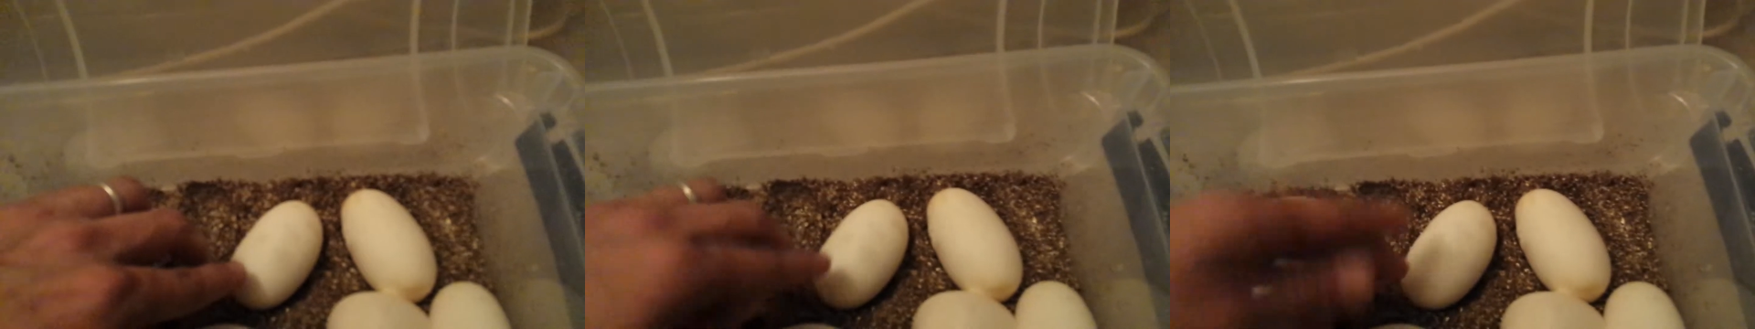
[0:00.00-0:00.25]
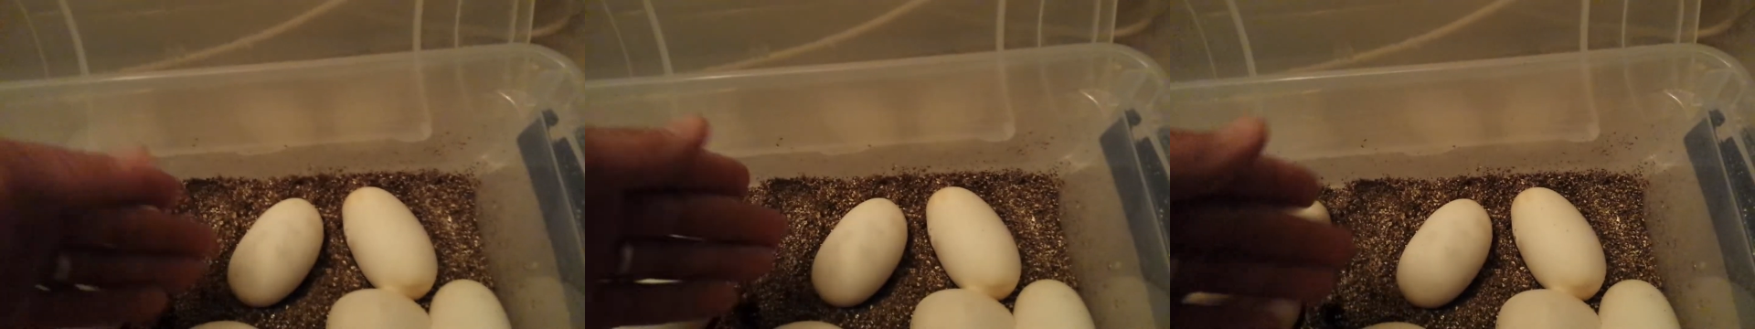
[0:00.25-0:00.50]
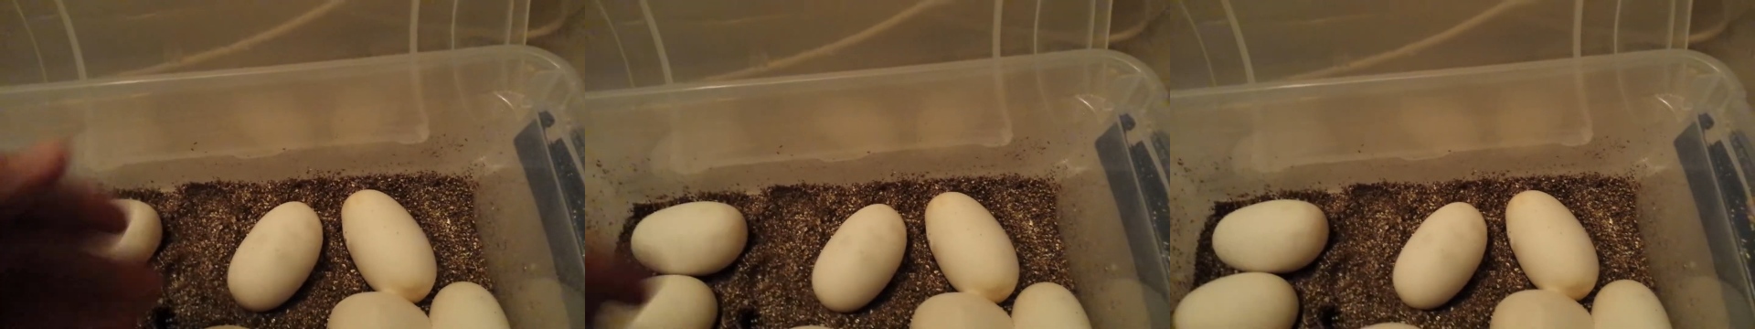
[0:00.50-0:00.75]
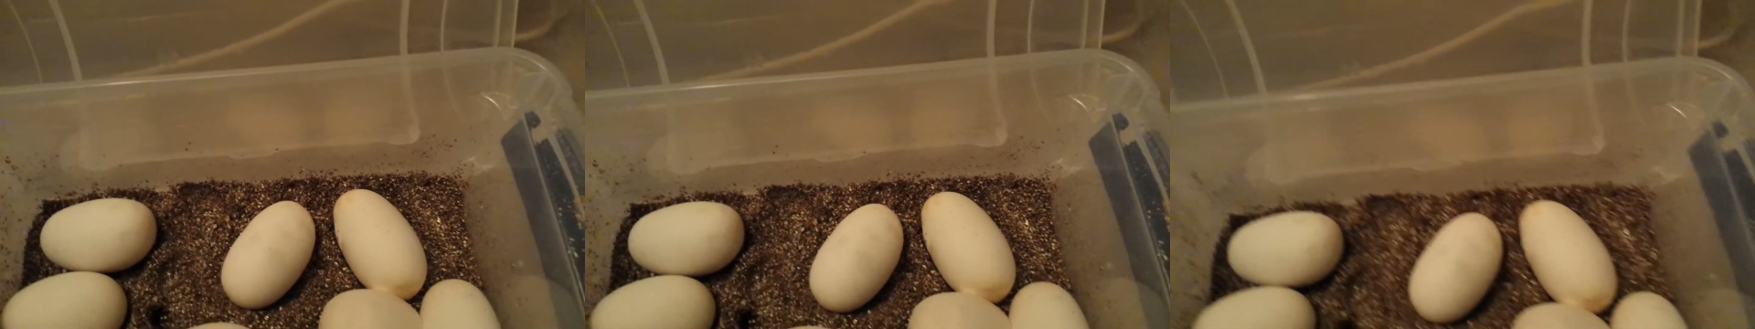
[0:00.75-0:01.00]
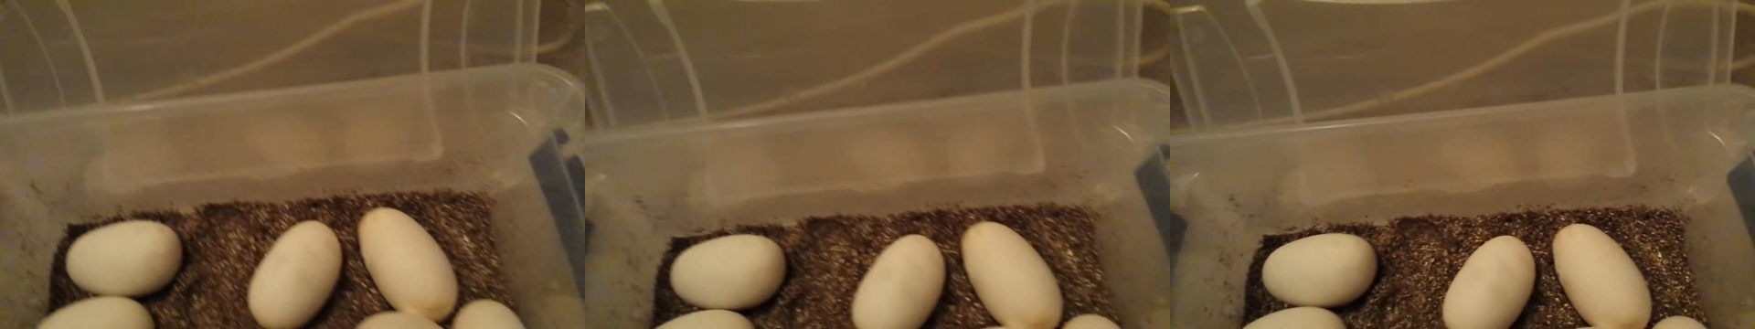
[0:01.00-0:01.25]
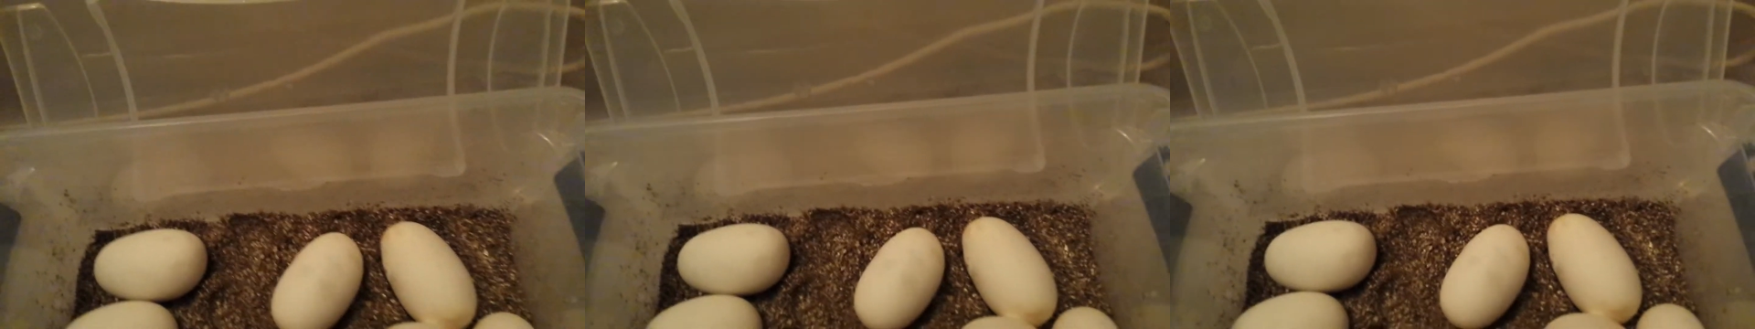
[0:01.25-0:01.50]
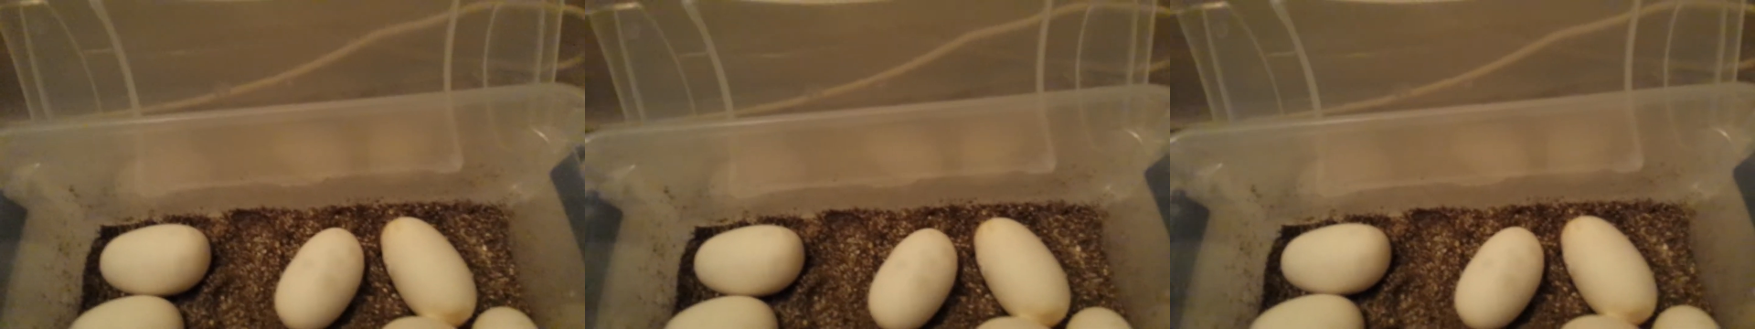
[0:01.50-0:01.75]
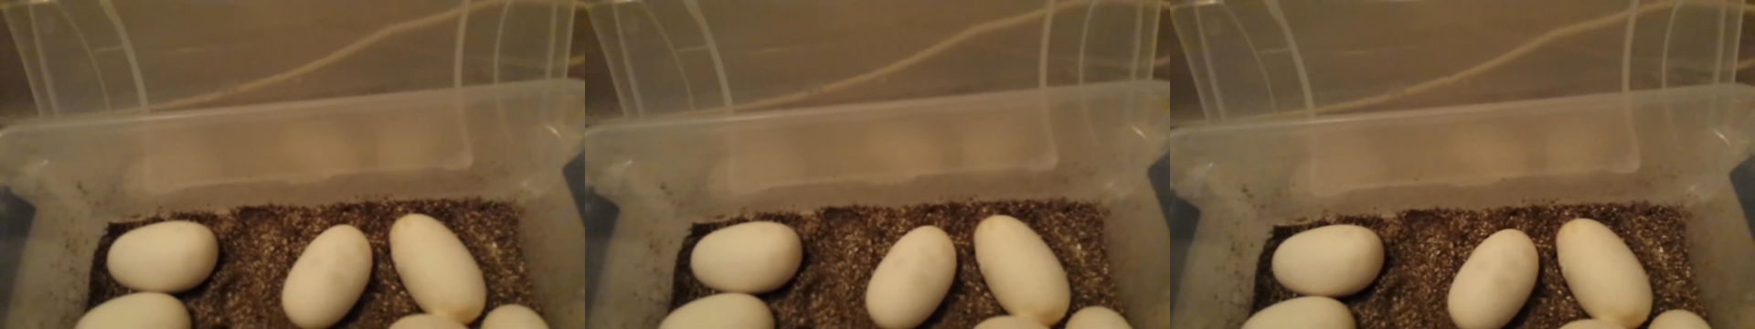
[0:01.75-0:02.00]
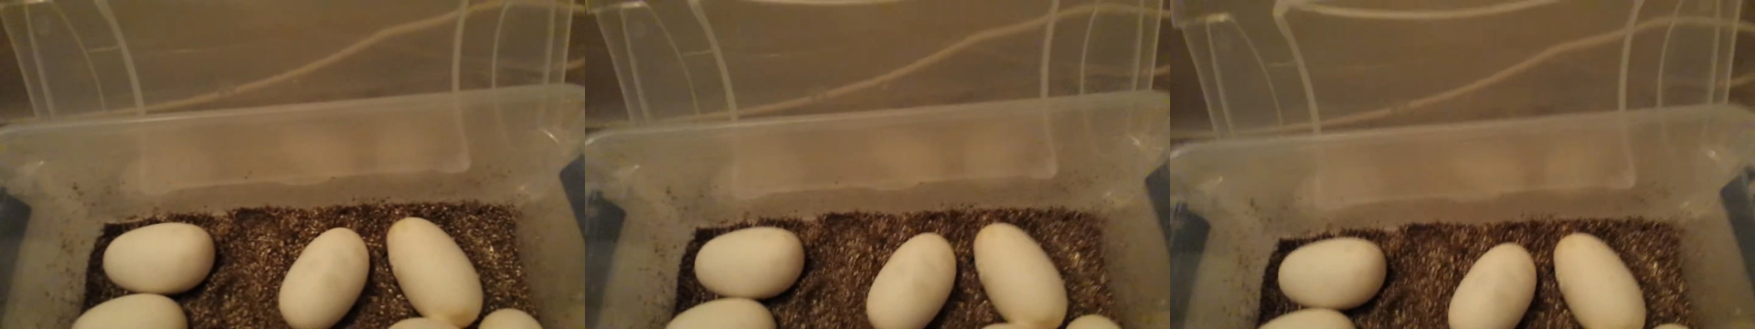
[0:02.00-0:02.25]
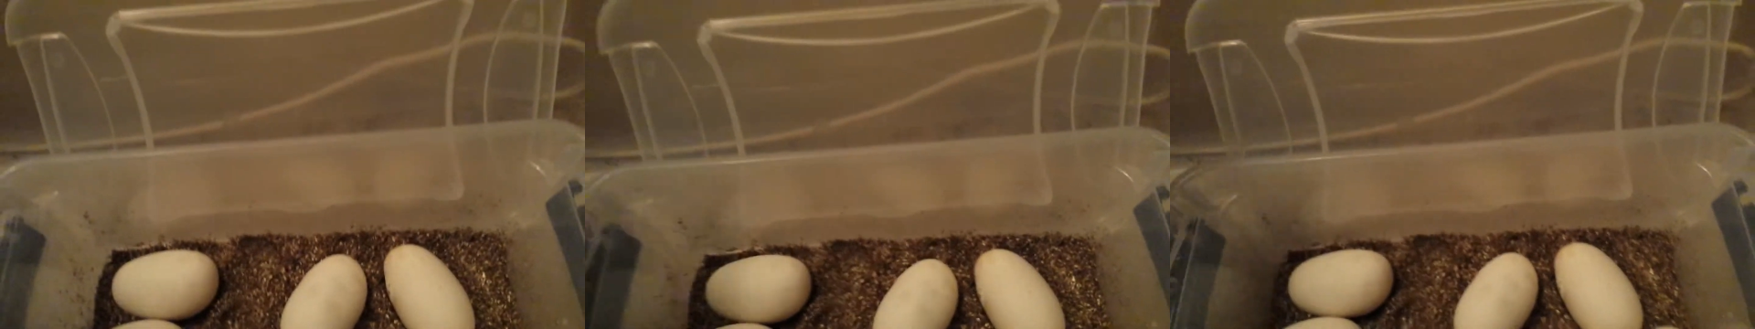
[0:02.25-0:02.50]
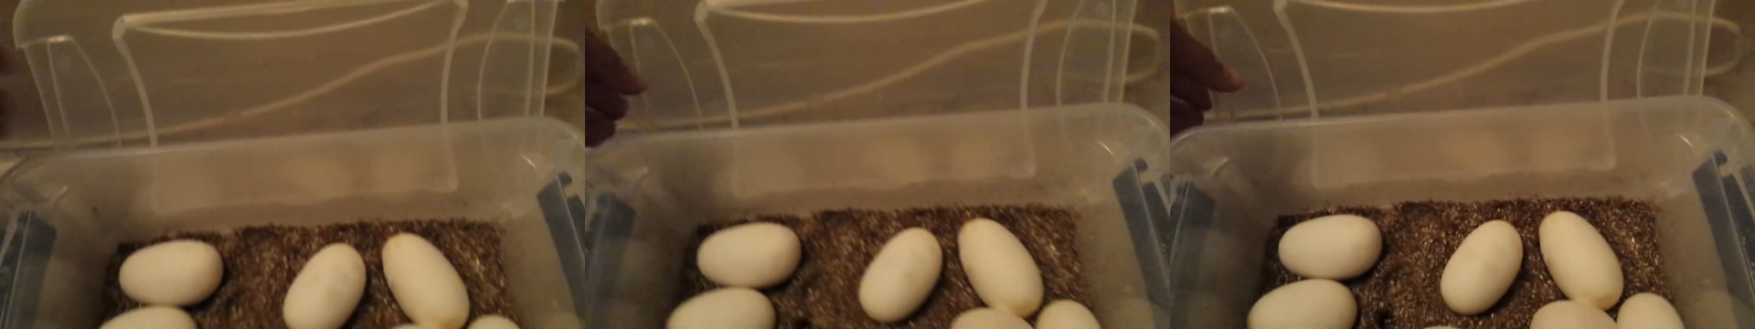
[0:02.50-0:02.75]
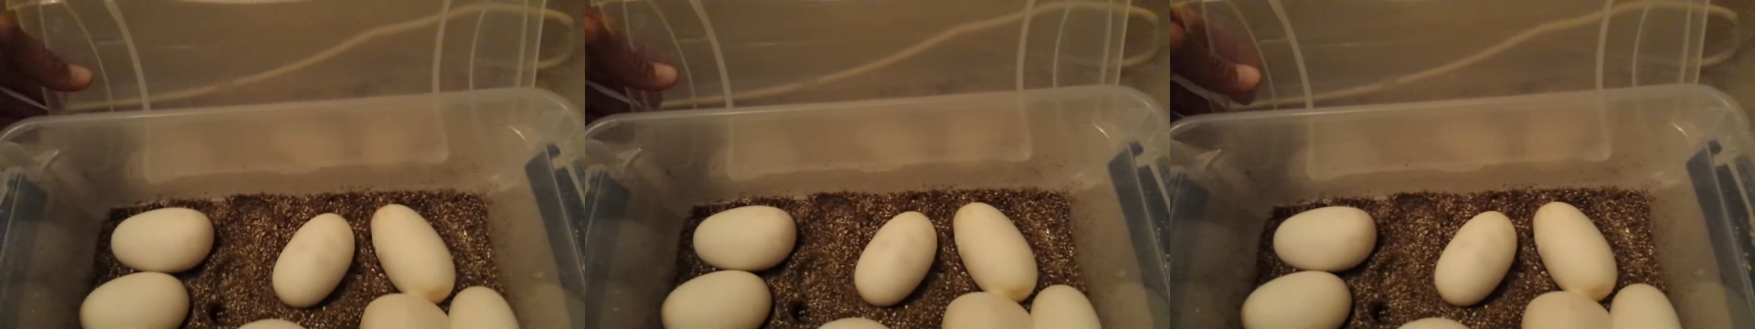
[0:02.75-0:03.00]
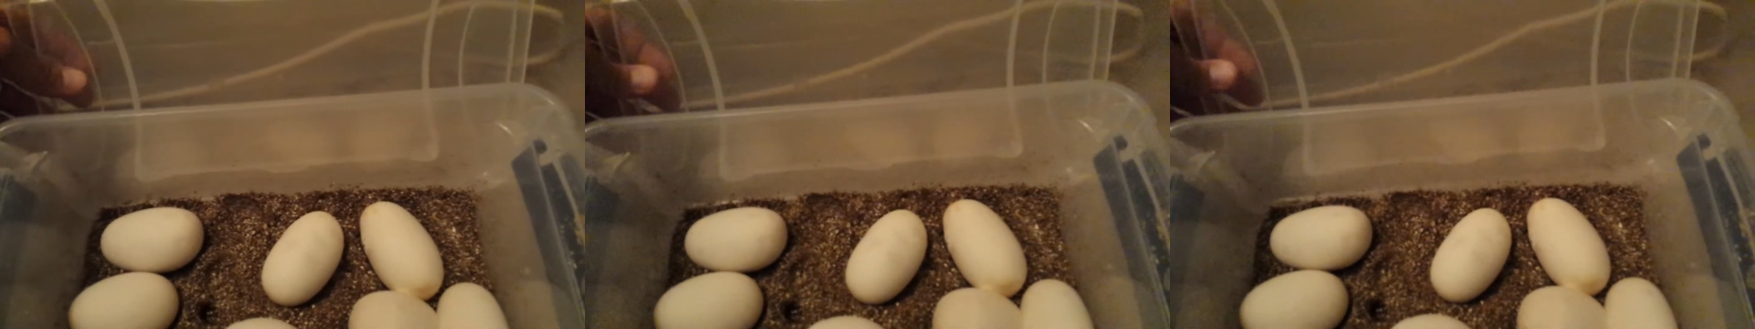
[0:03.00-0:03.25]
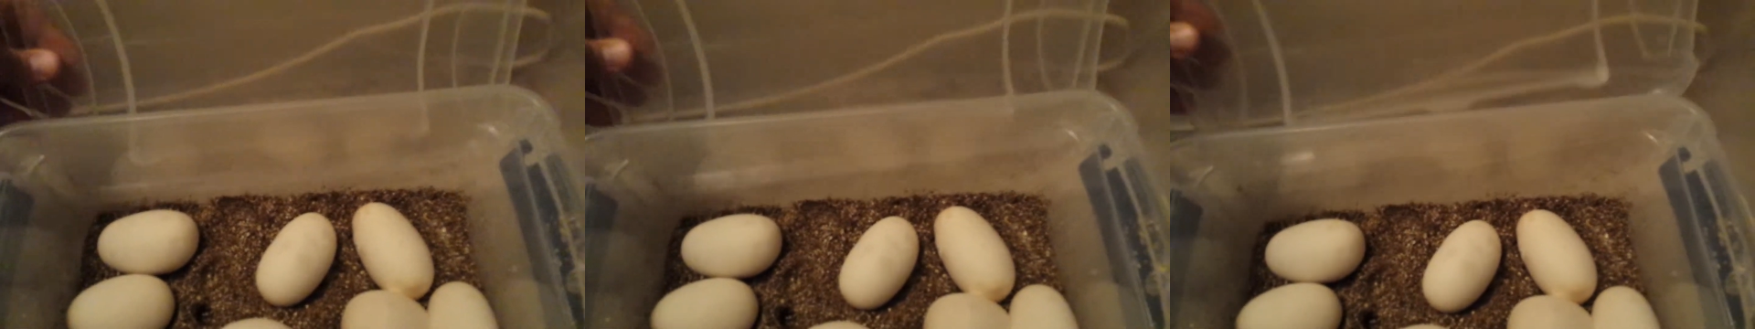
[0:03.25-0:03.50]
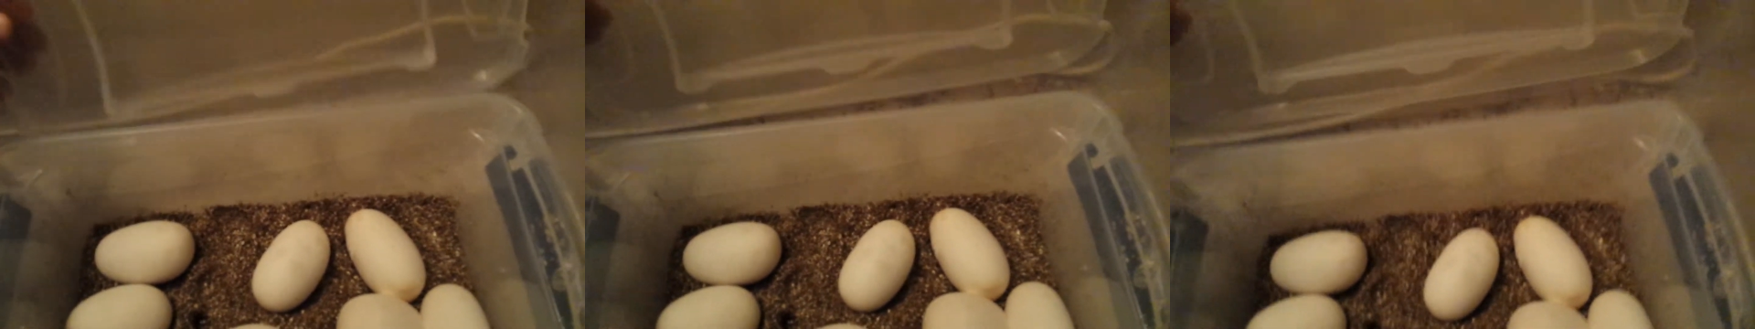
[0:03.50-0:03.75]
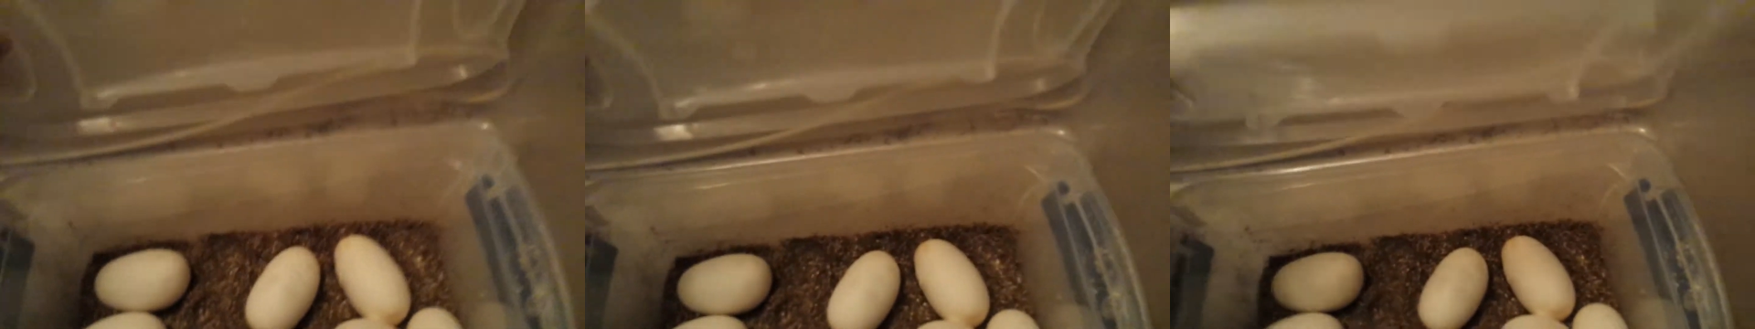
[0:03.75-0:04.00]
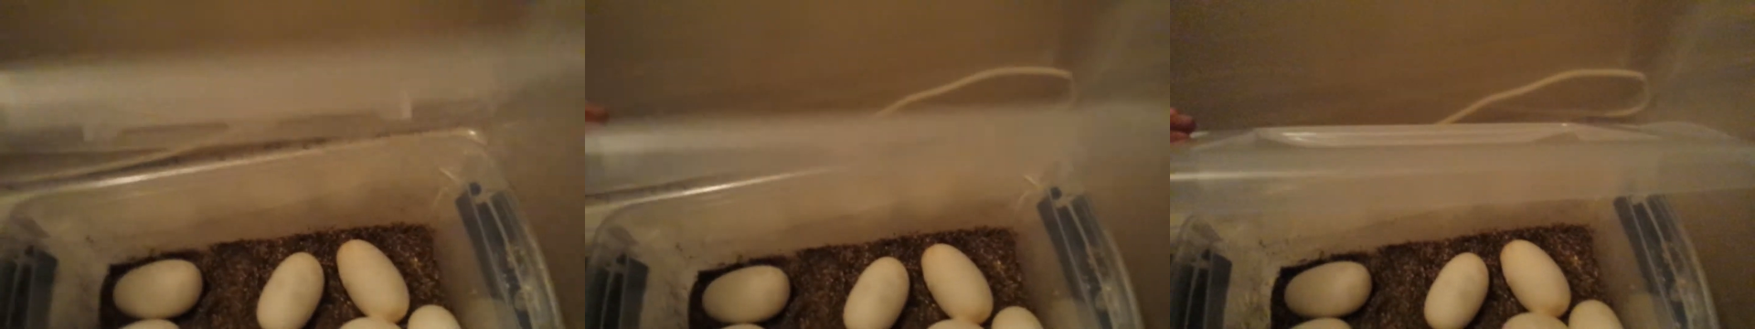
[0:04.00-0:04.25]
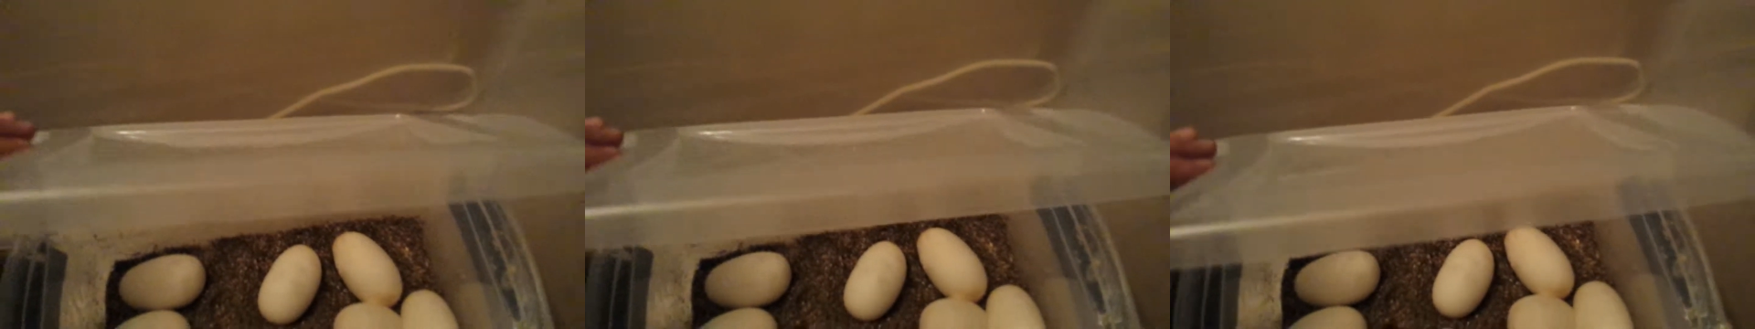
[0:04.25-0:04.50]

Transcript: (no speaker visible)